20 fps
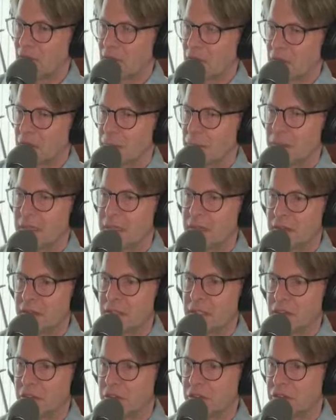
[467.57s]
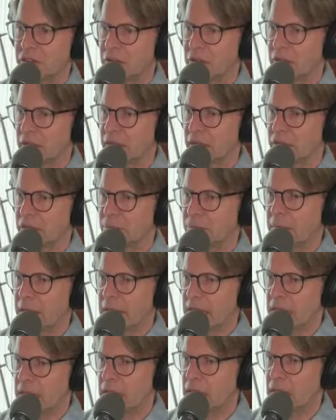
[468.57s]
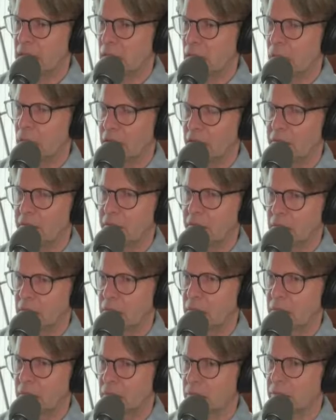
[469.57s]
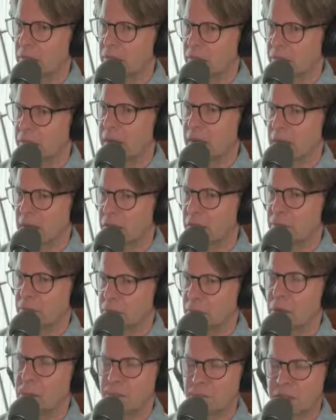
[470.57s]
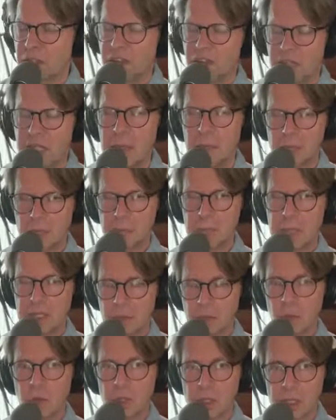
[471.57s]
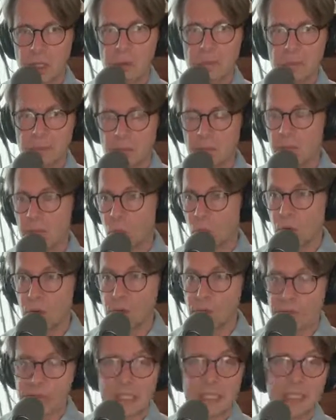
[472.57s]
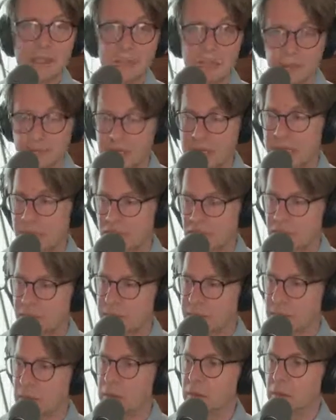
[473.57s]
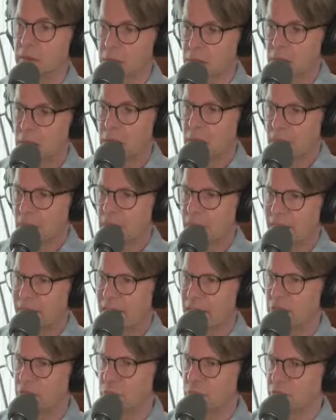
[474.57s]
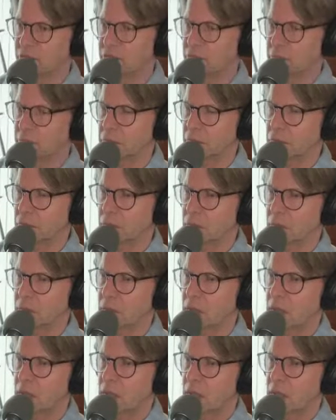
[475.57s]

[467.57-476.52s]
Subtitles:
The main thing is that it's been, I think the teams have been really well behaved, the fans have been good, and that's what's important.